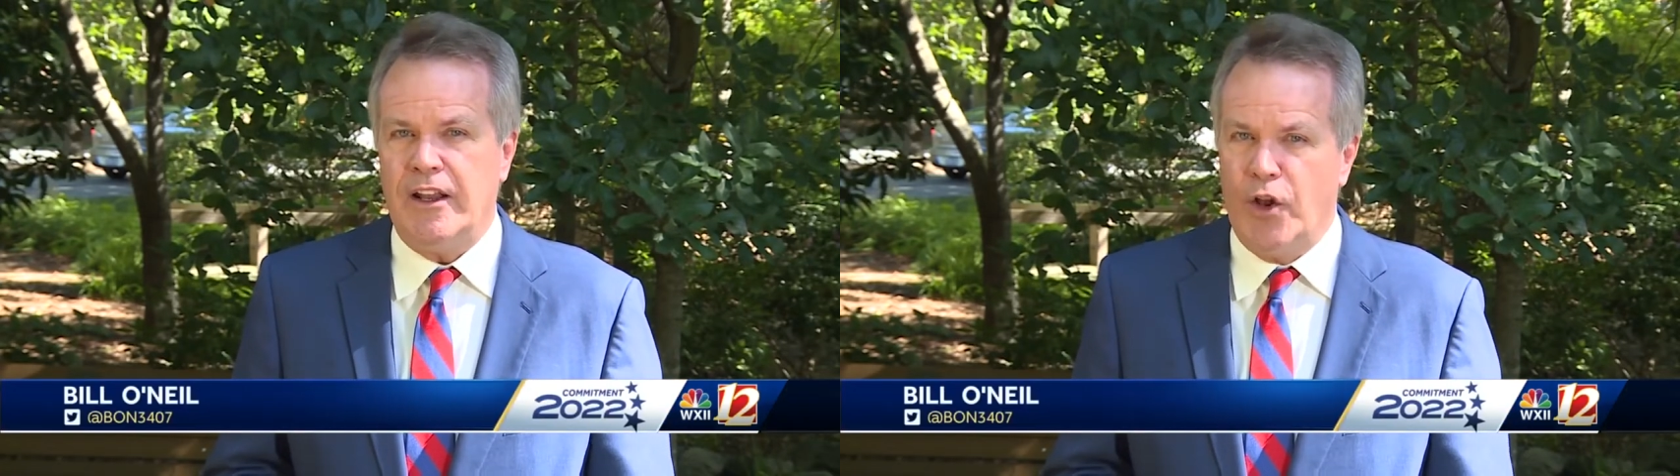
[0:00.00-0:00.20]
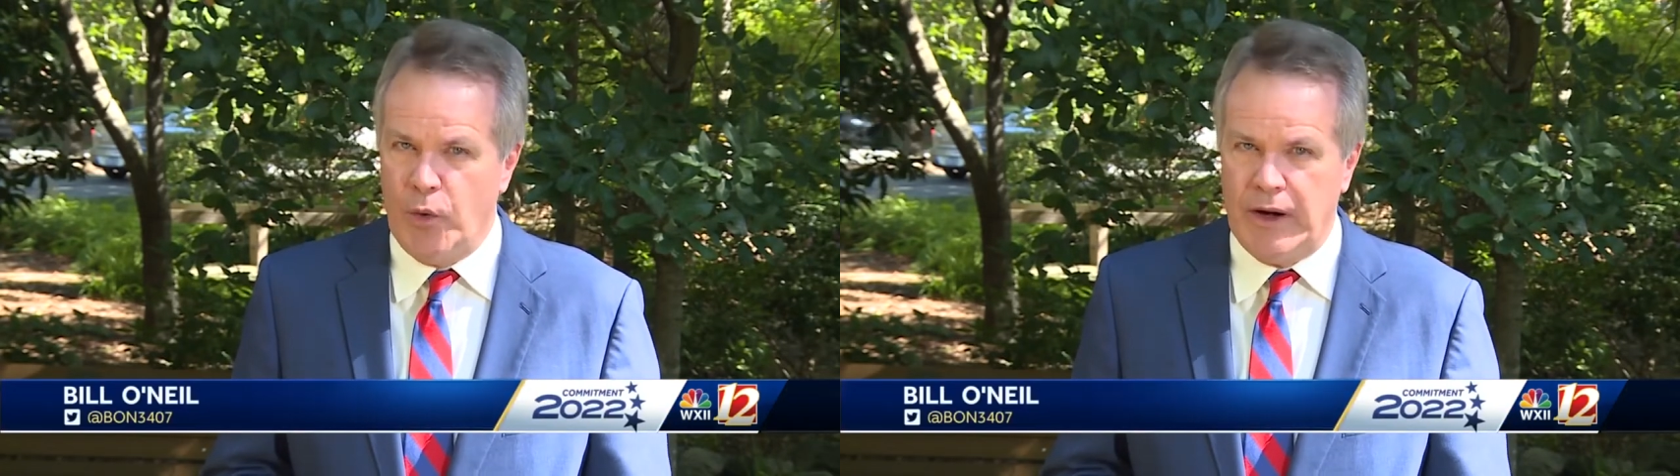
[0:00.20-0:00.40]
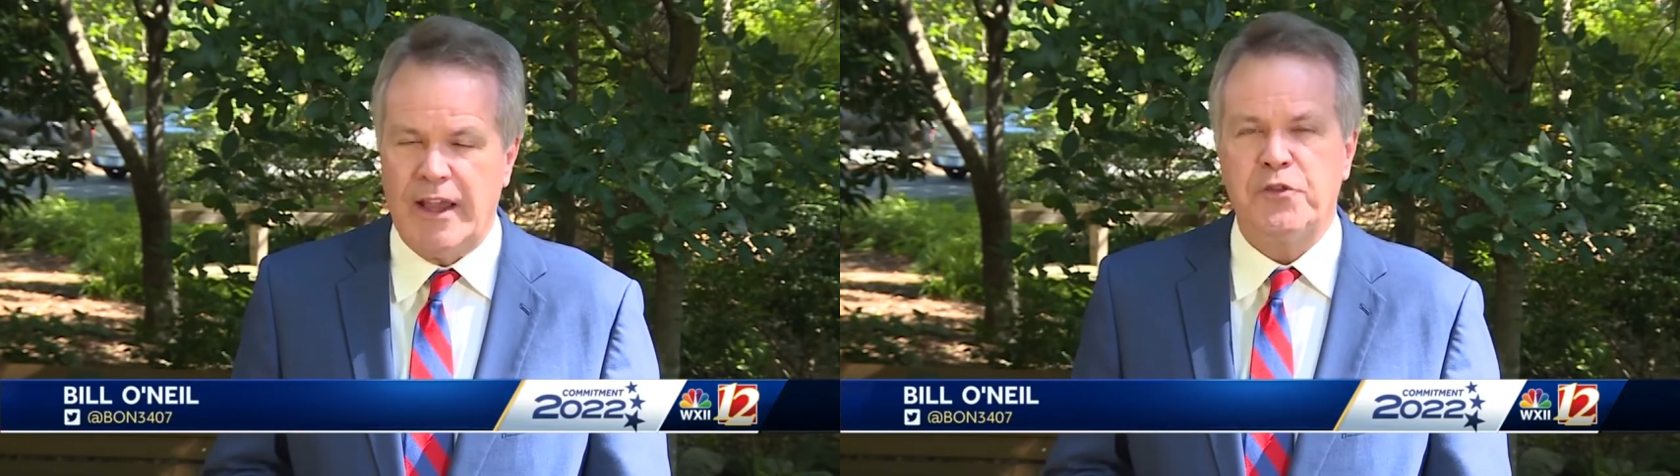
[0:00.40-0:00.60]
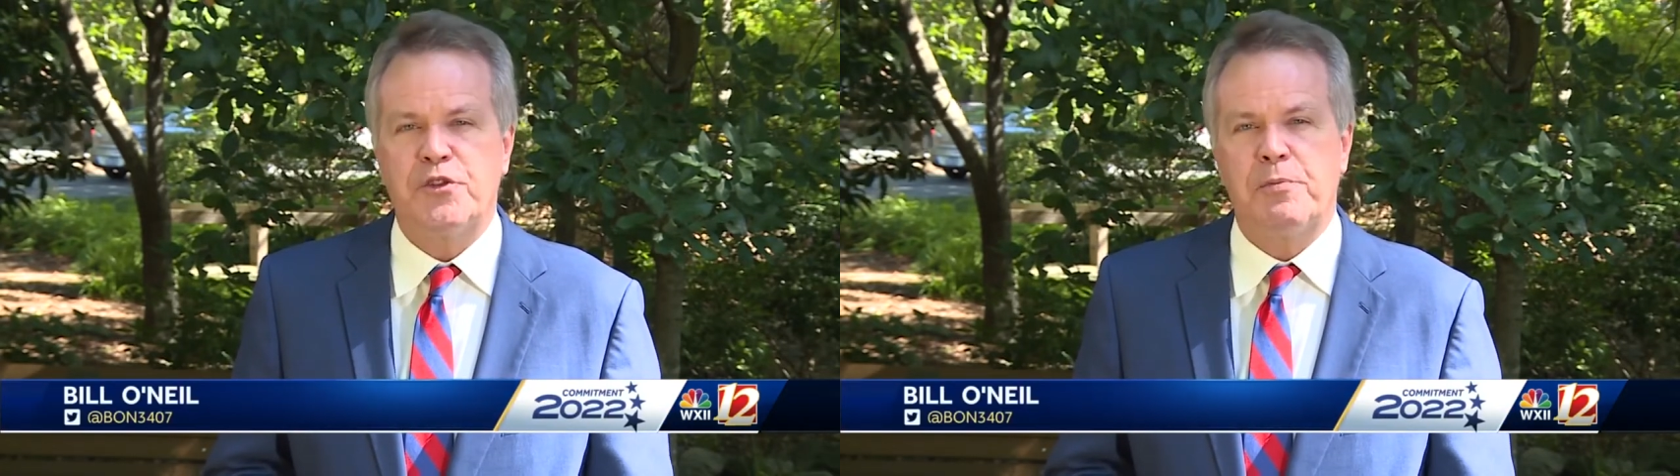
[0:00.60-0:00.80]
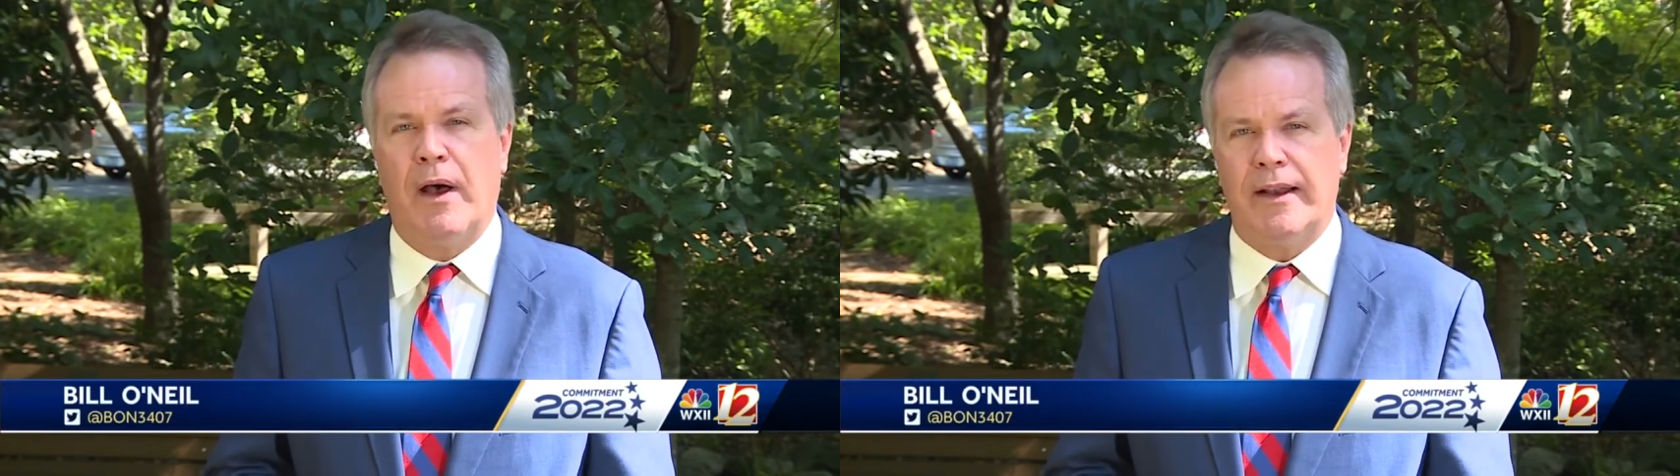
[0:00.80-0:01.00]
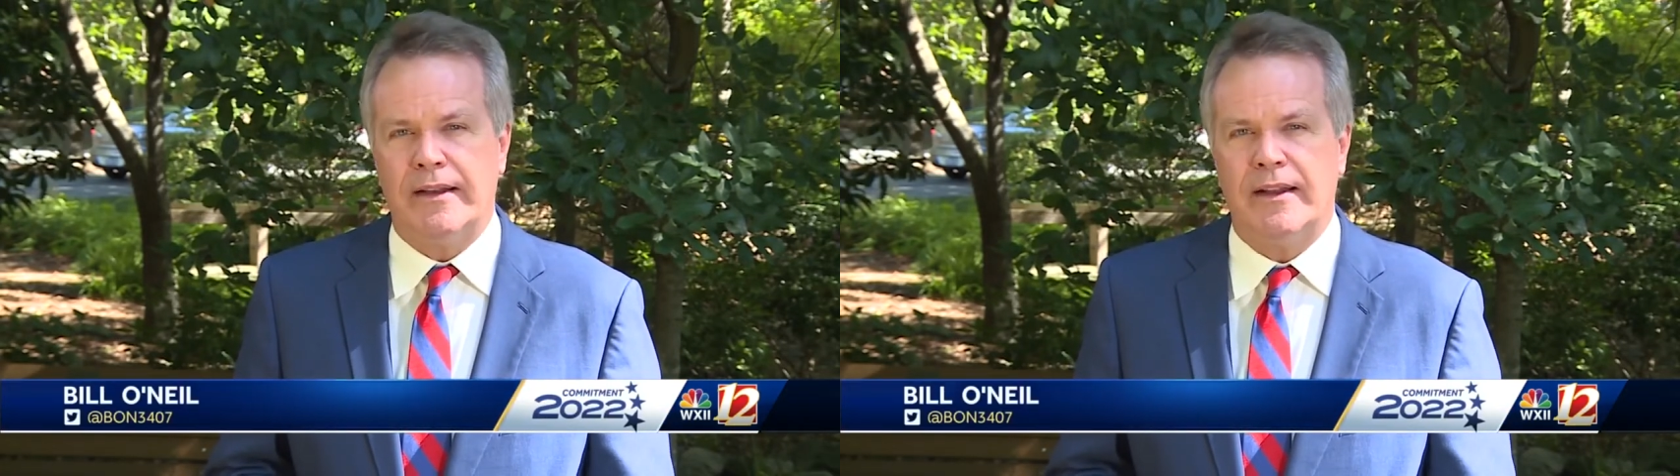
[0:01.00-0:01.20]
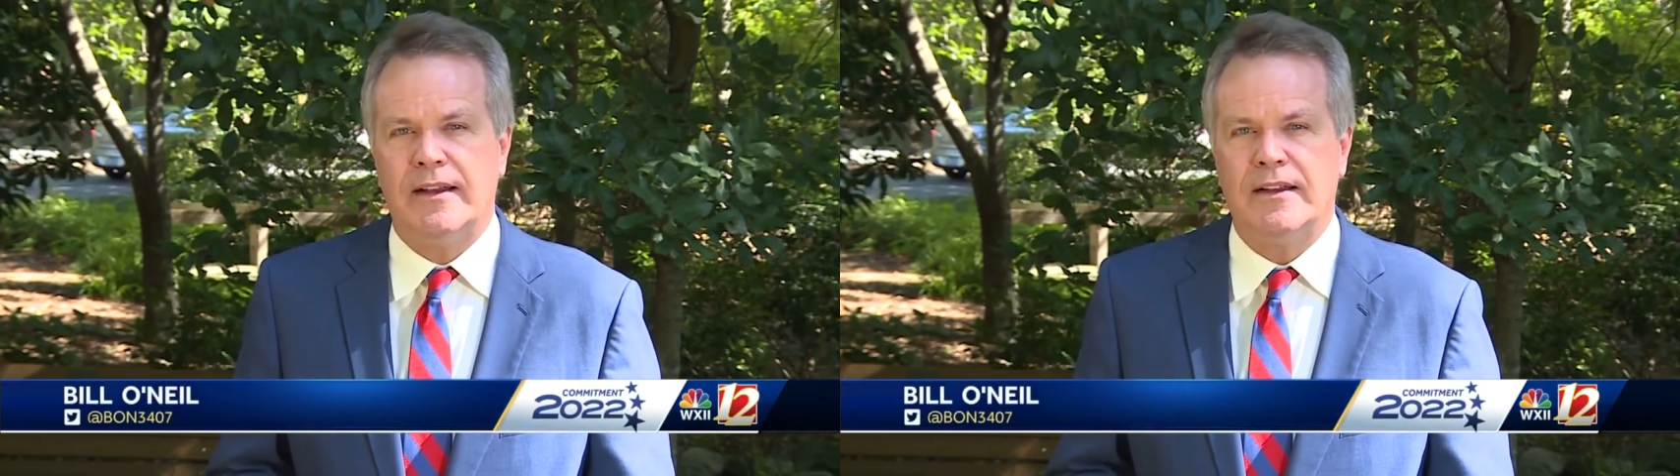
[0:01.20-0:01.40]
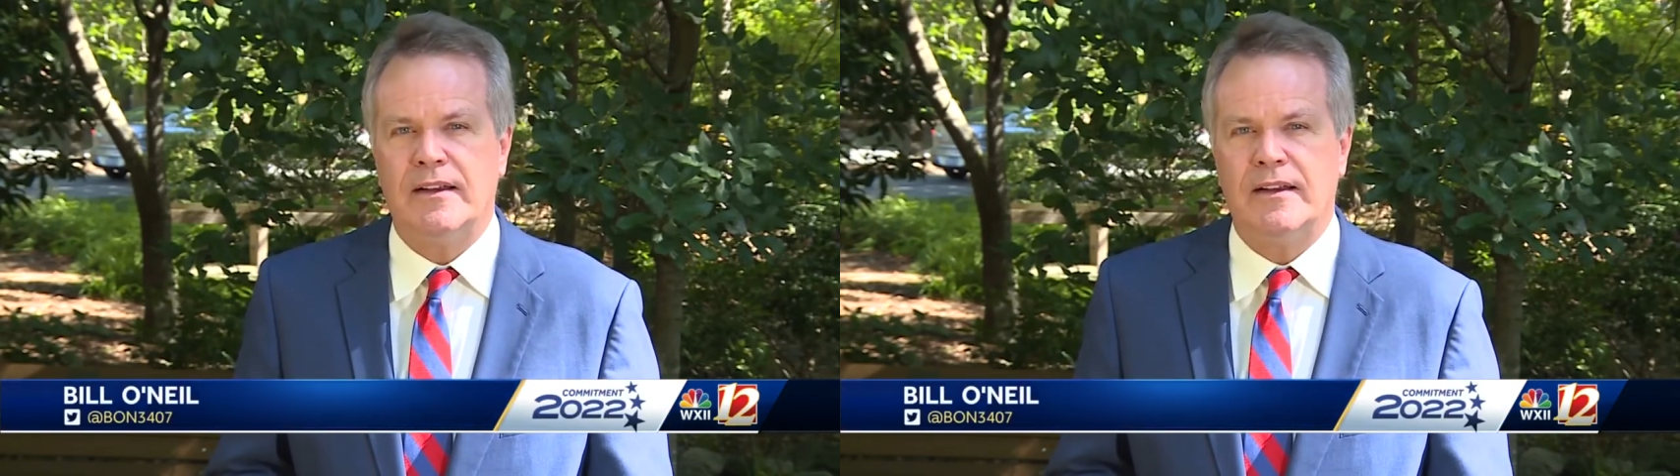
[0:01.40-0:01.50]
No one has responded.